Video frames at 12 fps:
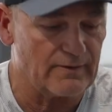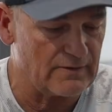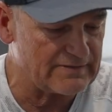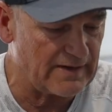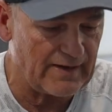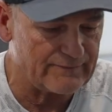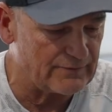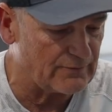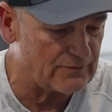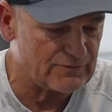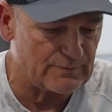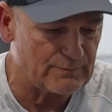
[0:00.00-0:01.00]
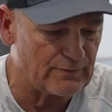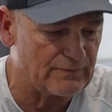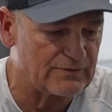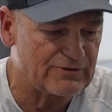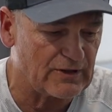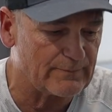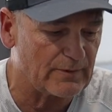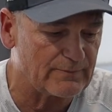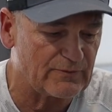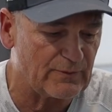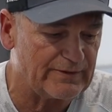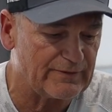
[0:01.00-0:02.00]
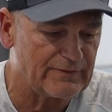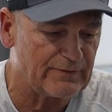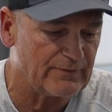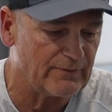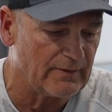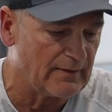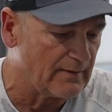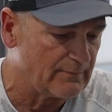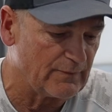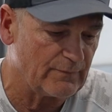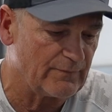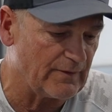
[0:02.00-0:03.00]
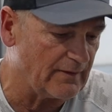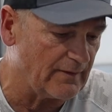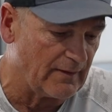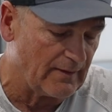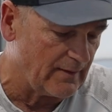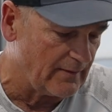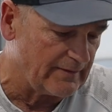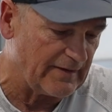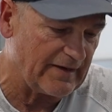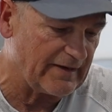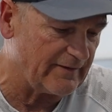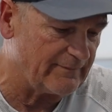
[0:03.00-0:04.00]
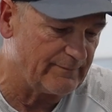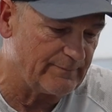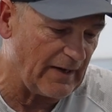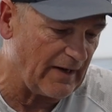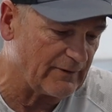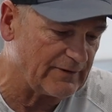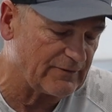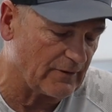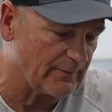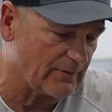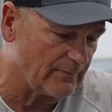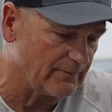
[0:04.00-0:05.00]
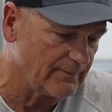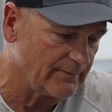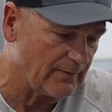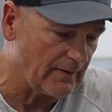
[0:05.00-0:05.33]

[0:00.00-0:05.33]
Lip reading: All I have to do is remove the jumper between the two, move the negative battery terminal